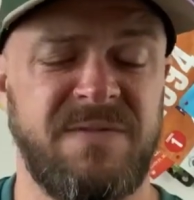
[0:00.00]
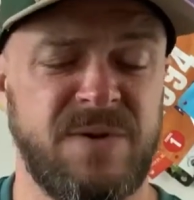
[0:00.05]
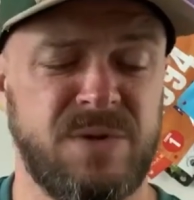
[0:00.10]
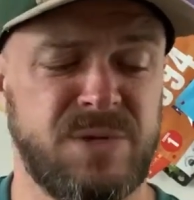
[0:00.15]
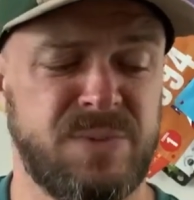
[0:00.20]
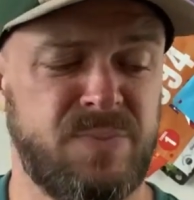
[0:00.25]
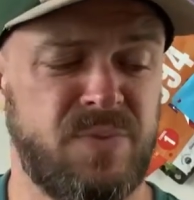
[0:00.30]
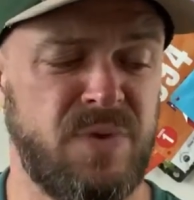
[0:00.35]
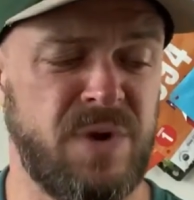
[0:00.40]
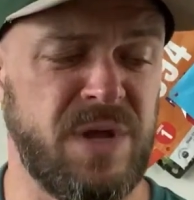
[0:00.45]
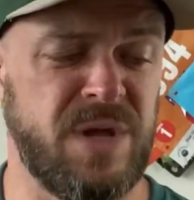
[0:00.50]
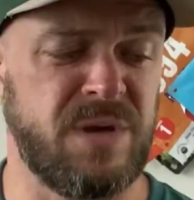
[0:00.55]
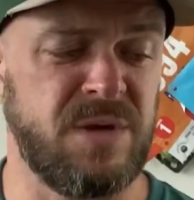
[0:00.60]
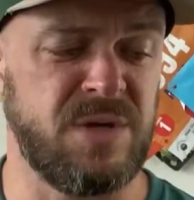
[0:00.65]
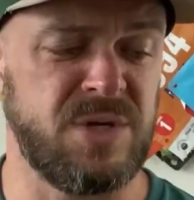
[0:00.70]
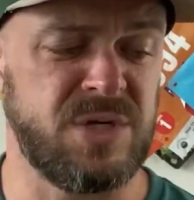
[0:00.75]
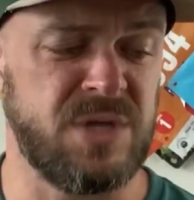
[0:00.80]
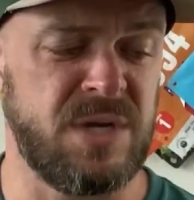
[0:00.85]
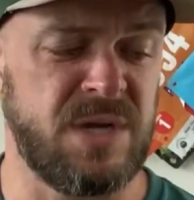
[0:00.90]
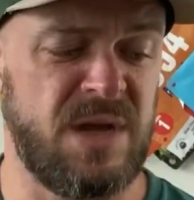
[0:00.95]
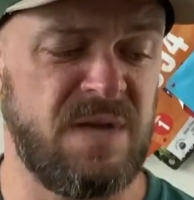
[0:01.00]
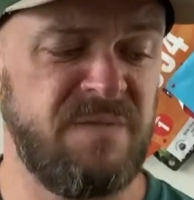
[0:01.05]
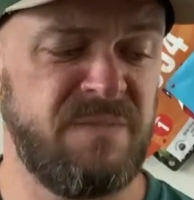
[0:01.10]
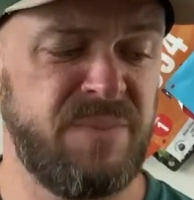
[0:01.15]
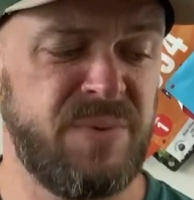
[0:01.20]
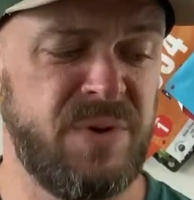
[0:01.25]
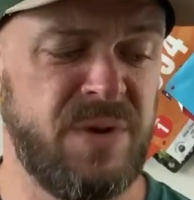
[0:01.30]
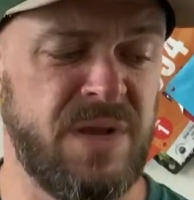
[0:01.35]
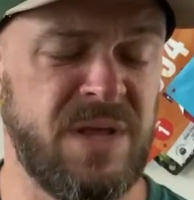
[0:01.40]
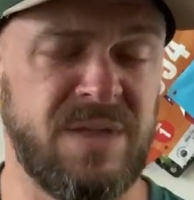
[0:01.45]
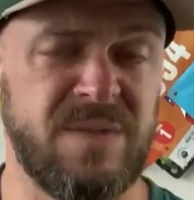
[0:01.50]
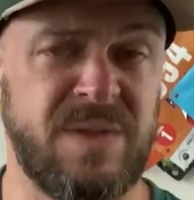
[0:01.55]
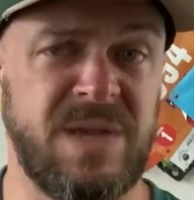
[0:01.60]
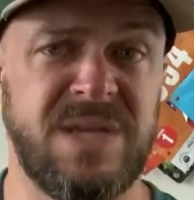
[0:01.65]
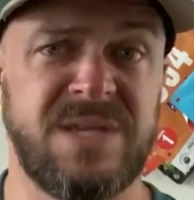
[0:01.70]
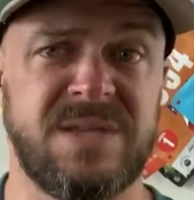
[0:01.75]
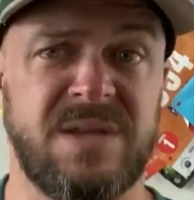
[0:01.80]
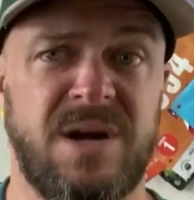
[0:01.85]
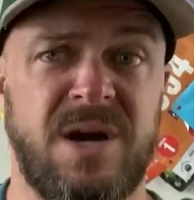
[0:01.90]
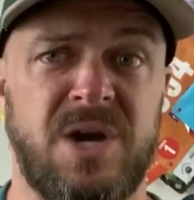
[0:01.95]
feels pretty cushioned. I've put at
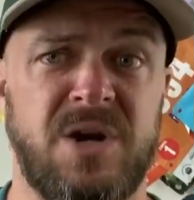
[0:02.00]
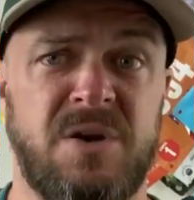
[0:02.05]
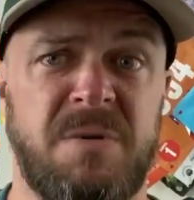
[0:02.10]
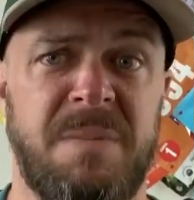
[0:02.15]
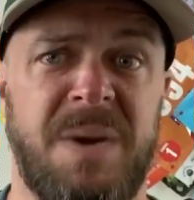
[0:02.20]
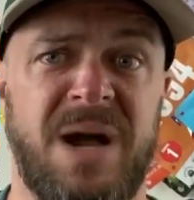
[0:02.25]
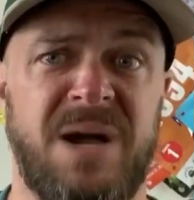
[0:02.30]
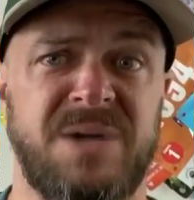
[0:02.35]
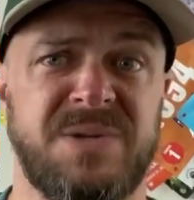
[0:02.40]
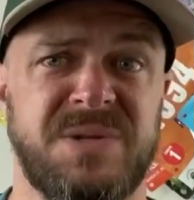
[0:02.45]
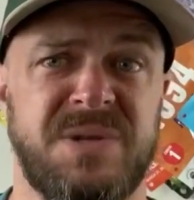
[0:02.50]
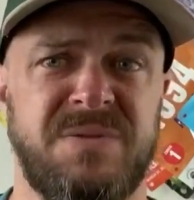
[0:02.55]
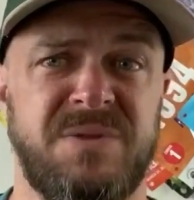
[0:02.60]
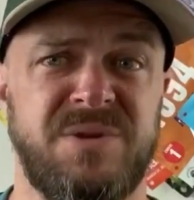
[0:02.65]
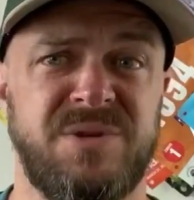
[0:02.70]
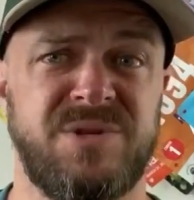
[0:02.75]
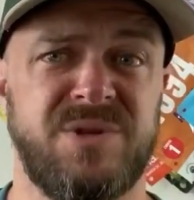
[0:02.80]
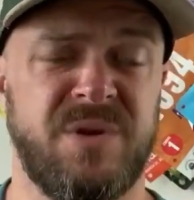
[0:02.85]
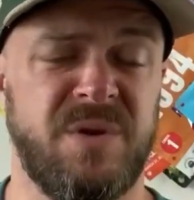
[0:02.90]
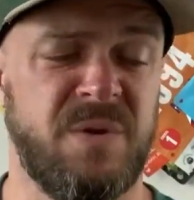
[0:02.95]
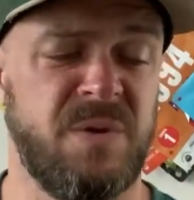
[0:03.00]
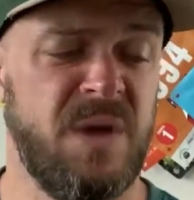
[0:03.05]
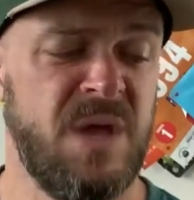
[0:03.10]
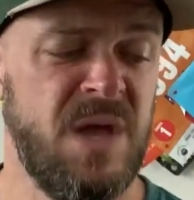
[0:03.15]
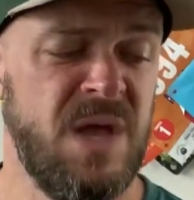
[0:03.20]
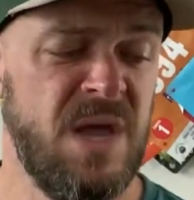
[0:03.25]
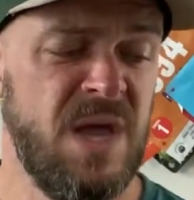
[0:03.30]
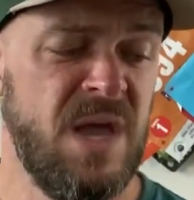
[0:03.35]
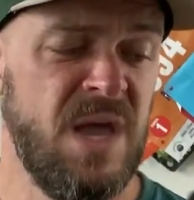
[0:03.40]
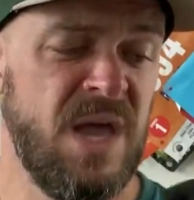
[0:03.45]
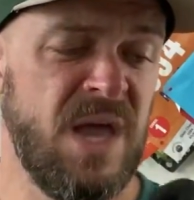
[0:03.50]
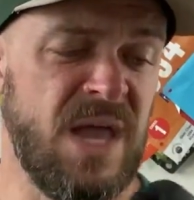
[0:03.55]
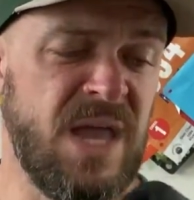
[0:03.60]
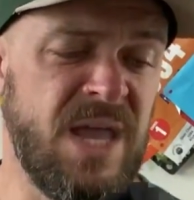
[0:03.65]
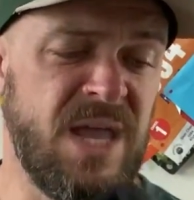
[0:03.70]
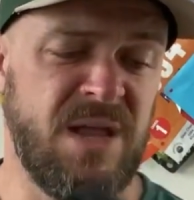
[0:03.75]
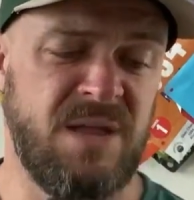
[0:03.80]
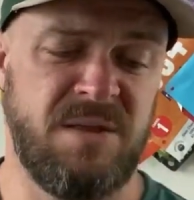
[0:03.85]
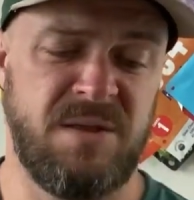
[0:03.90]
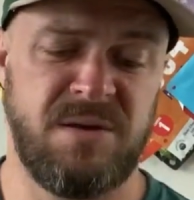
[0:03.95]
least 100 miles on this shoe,
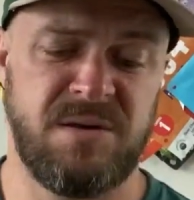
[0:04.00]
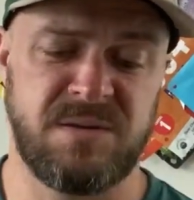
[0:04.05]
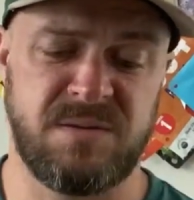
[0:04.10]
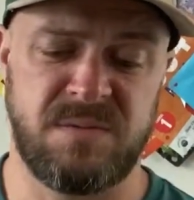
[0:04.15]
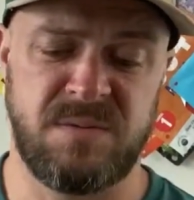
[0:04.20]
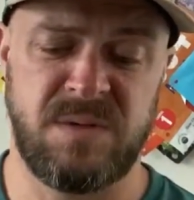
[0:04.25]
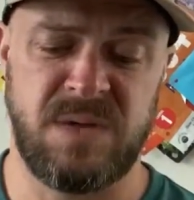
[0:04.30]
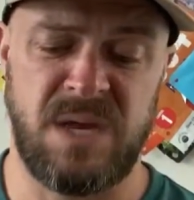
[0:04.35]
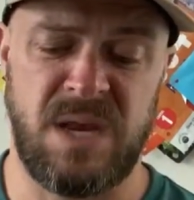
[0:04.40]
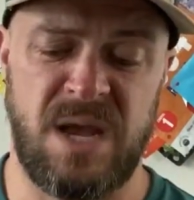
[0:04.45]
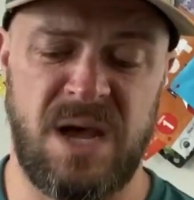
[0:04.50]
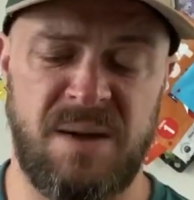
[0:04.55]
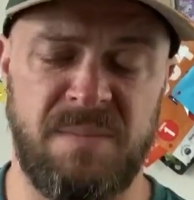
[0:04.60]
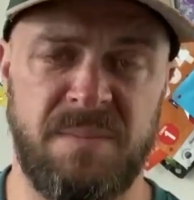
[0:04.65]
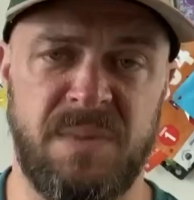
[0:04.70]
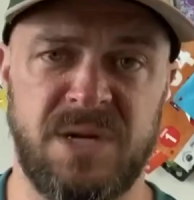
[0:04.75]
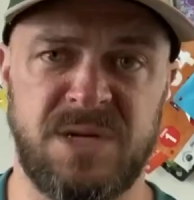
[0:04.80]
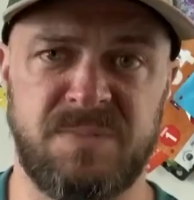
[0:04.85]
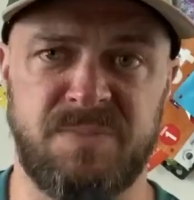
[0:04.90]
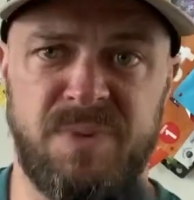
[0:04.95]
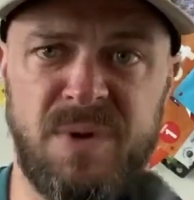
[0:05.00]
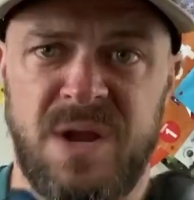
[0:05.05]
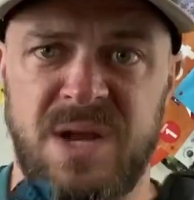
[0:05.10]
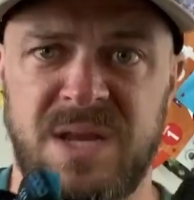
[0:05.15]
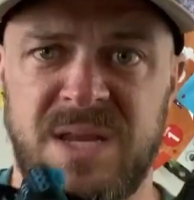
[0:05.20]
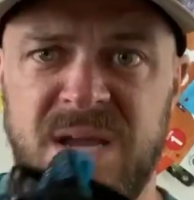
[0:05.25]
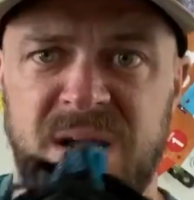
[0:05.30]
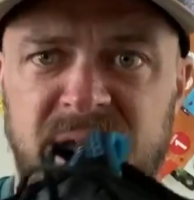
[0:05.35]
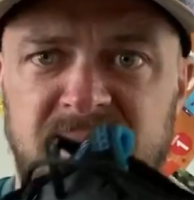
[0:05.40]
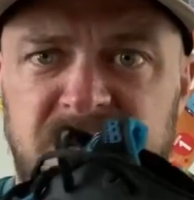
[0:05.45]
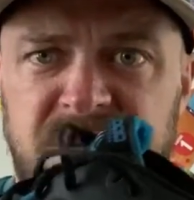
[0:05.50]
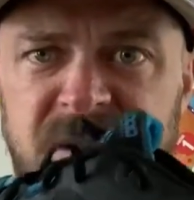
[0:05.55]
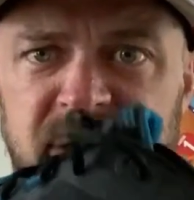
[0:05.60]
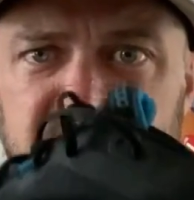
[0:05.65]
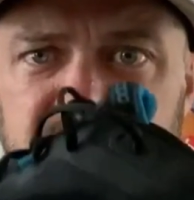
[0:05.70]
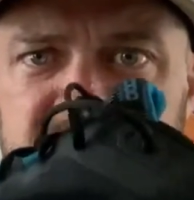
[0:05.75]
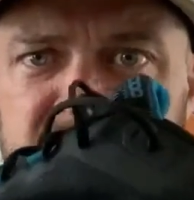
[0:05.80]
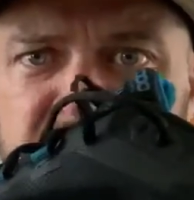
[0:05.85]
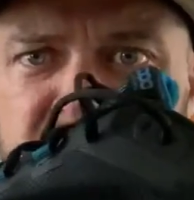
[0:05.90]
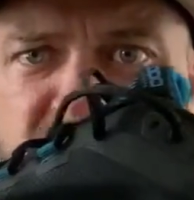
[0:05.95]
and there's really not much breakdown. You
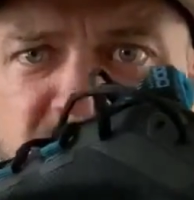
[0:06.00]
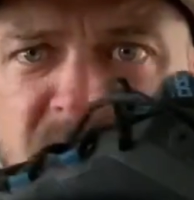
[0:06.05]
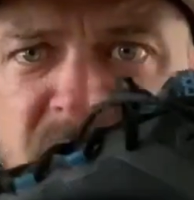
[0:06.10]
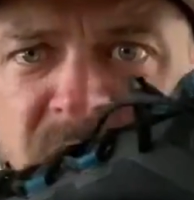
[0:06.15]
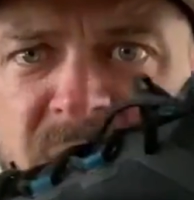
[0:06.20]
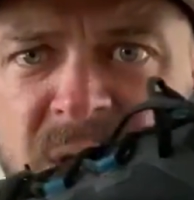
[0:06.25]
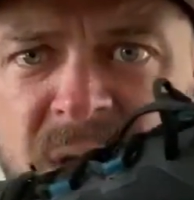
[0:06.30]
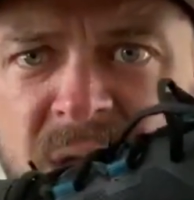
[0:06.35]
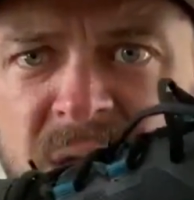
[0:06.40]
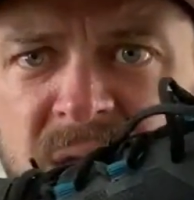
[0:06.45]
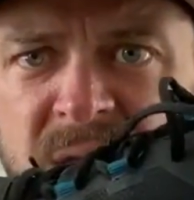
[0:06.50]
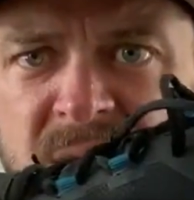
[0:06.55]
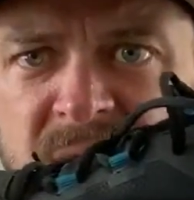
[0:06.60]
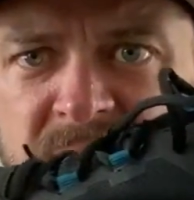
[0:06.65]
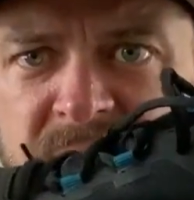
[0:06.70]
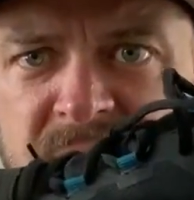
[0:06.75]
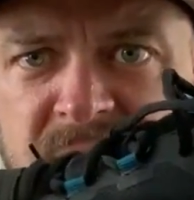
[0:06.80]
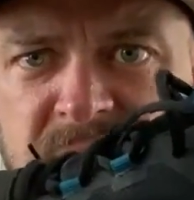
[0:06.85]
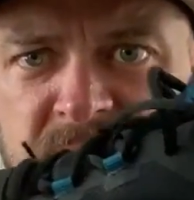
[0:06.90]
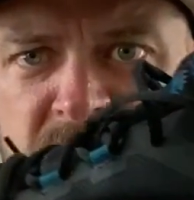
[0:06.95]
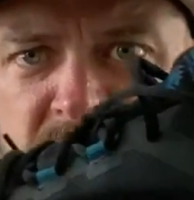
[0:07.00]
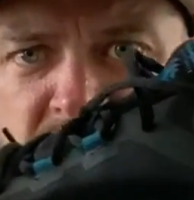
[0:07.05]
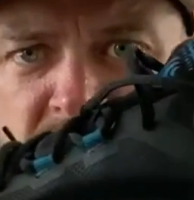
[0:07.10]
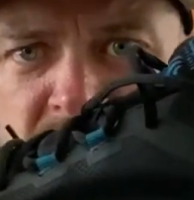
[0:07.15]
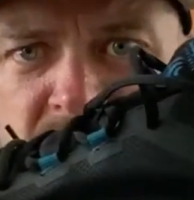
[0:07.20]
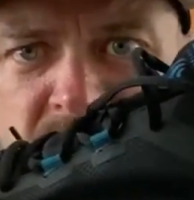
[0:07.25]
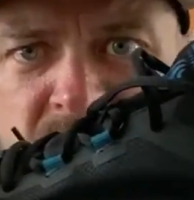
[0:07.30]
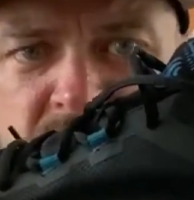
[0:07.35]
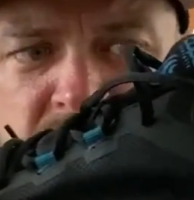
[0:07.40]
can tell here,